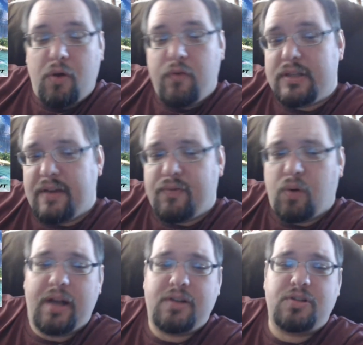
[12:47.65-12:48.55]
movies I've
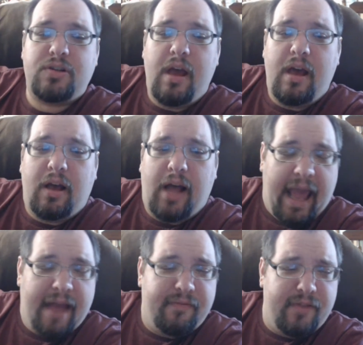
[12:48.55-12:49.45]
watched,
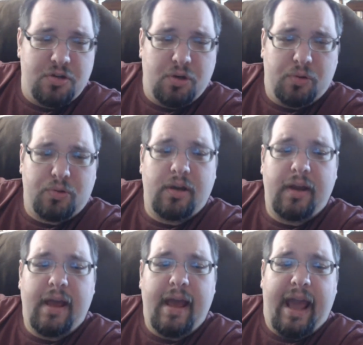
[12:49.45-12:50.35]
like Advent Children,